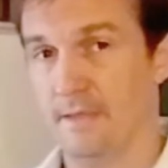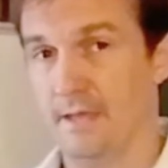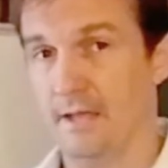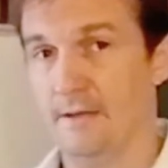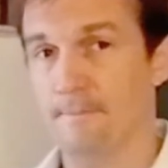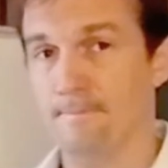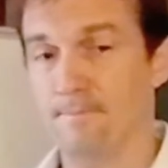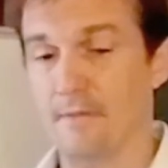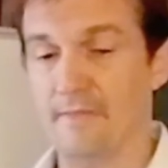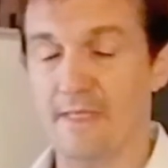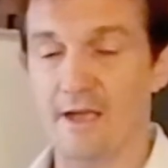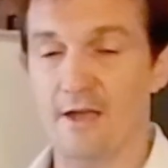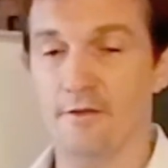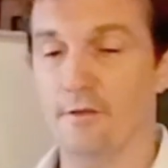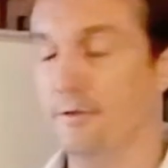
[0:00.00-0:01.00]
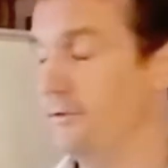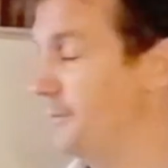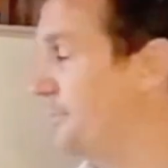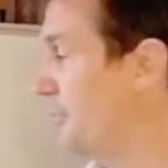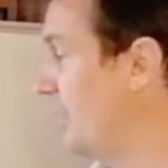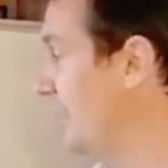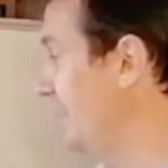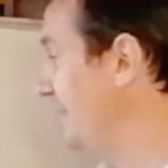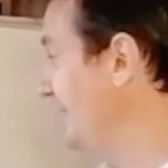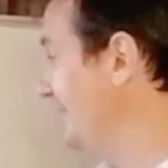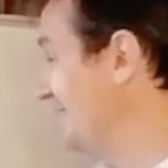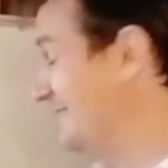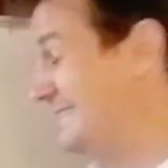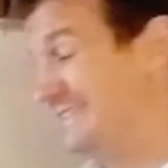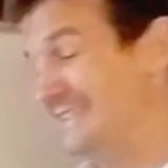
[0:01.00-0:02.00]
Okay, and now the brain
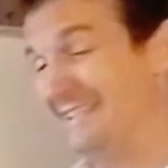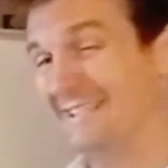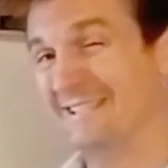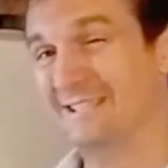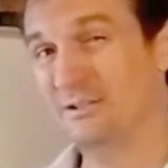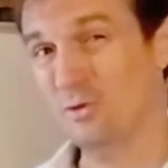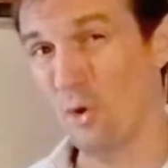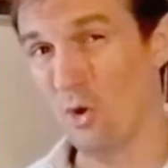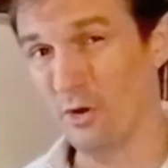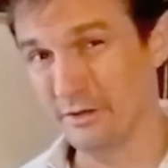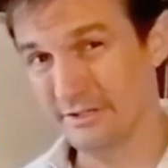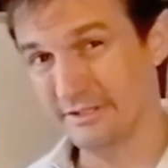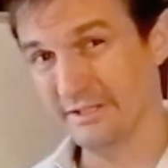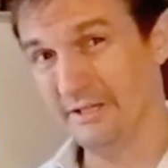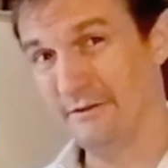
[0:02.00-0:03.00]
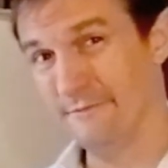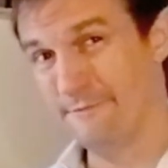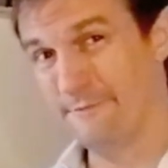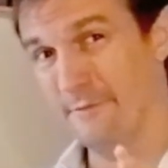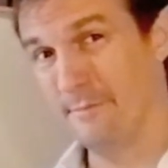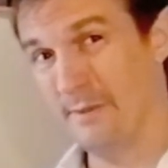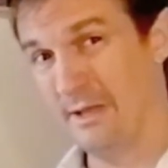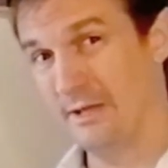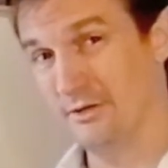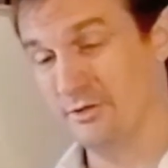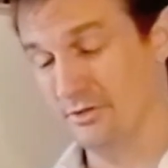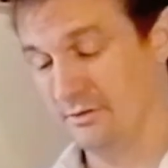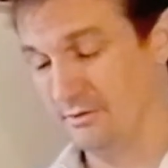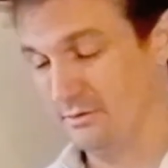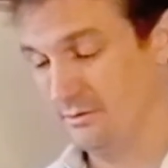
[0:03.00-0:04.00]
distorts
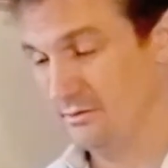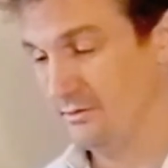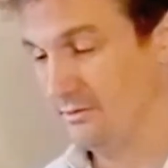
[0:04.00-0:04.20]
information.